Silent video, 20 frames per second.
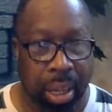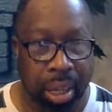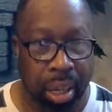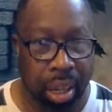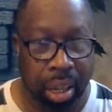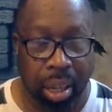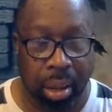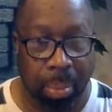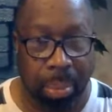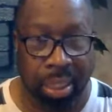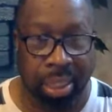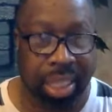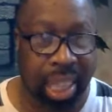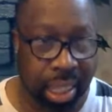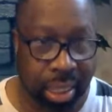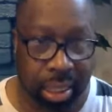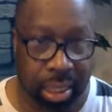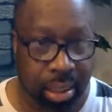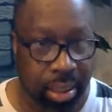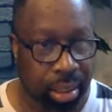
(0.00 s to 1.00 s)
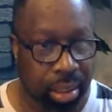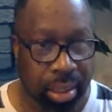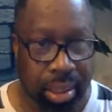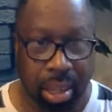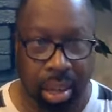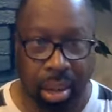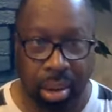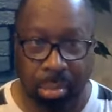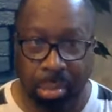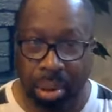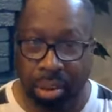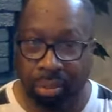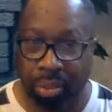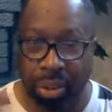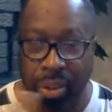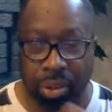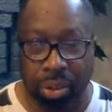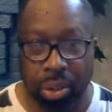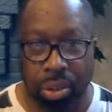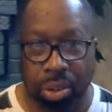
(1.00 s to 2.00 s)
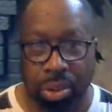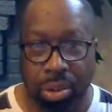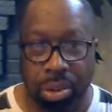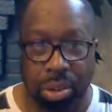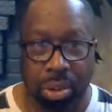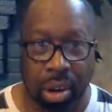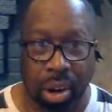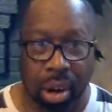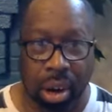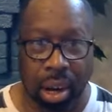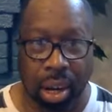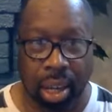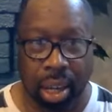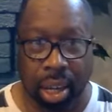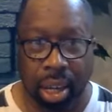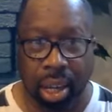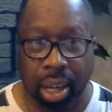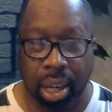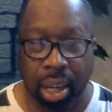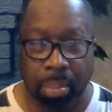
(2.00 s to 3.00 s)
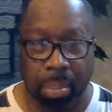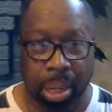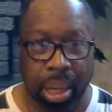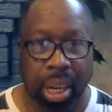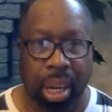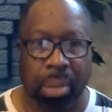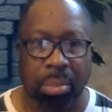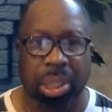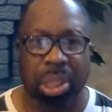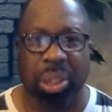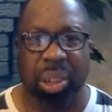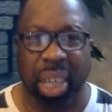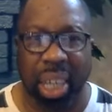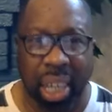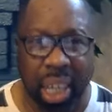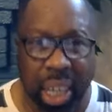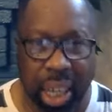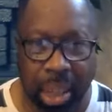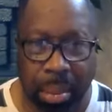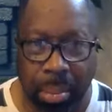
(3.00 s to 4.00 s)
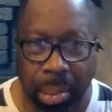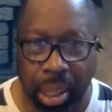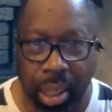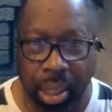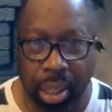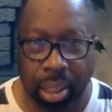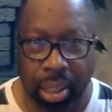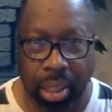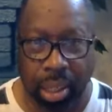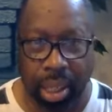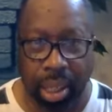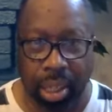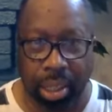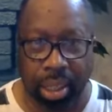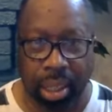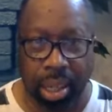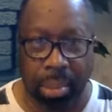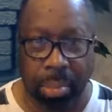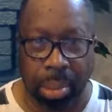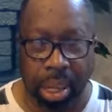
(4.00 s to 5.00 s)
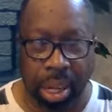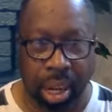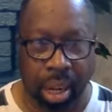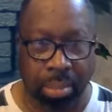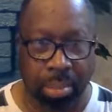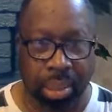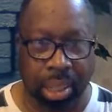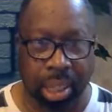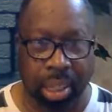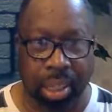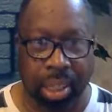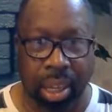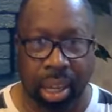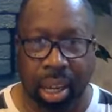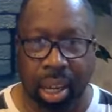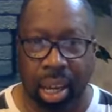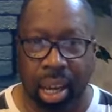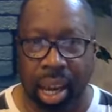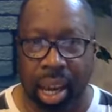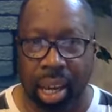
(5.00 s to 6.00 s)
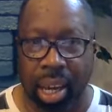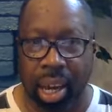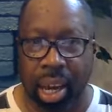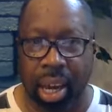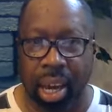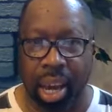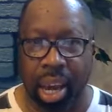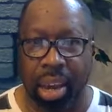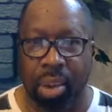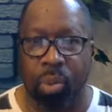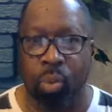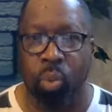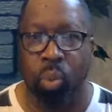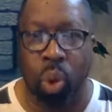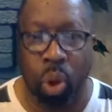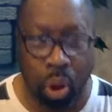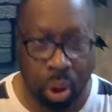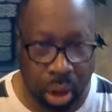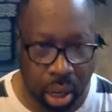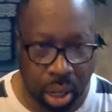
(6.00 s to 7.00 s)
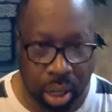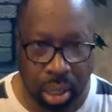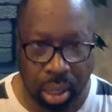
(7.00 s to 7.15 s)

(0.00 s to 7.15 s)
uh, possessions, but if you don't know who you are, it becomes your enemy. It, it becomes a, a, a, work.